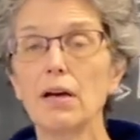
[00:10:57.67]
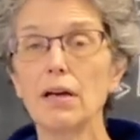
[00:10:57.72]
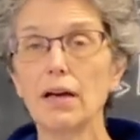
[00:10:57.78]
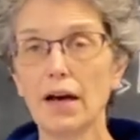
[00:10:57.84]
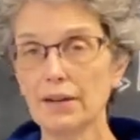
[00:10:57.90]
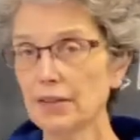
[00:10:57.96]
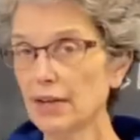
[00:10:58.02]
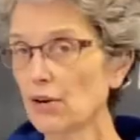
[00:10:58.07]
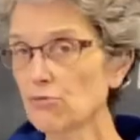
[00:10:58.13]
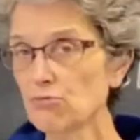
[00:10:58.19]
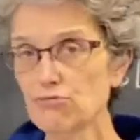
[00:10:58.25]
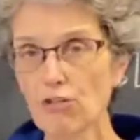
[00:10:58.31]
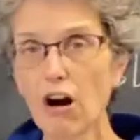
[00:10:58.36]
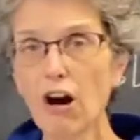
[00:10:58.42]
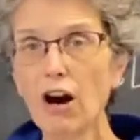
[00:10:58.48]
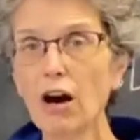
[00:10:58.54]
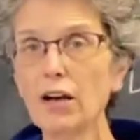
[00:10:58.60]
on that
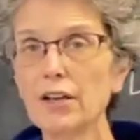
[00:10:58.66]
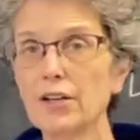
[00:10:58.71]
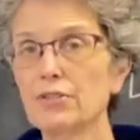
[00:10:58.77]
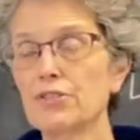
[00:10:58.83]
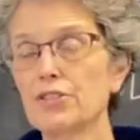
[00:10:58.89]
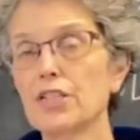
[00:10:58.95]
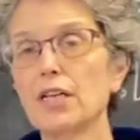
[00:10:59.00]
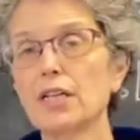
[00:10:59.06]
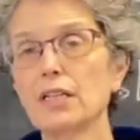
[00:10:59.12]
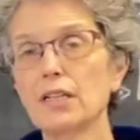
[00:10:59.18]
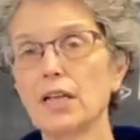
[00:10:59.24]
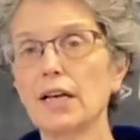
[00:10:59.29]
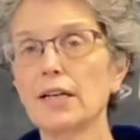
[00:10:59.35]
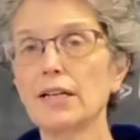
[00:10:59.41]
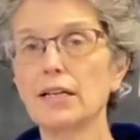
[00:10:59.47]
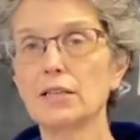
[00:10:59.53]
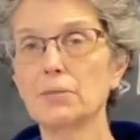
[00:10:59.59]
raw, irritated
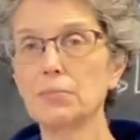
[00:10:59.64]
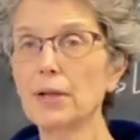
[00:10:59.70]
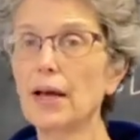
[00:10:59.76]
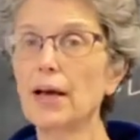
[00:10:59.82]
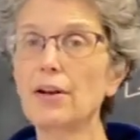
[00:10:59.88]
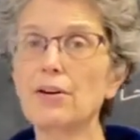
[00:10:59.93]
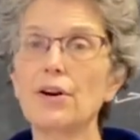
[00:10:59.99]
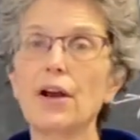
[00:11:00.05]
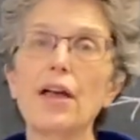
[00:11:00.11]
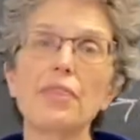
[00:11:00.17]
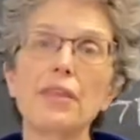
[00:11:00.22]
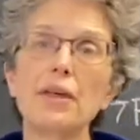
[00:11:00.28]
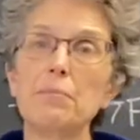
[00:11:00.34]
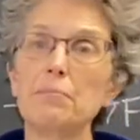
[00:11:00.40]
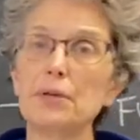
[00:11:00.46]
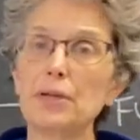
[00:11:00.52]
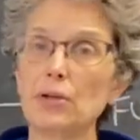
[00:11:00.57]
lining of the bladder and
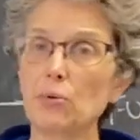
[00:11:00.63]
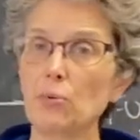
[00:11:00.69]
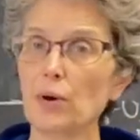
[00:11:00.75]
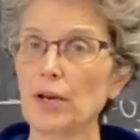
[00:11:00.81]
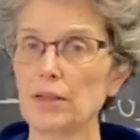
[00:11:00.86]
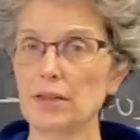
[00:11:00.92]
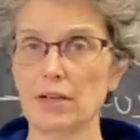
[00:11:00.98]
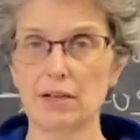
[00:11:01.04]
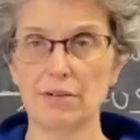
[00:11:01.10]
then be a way that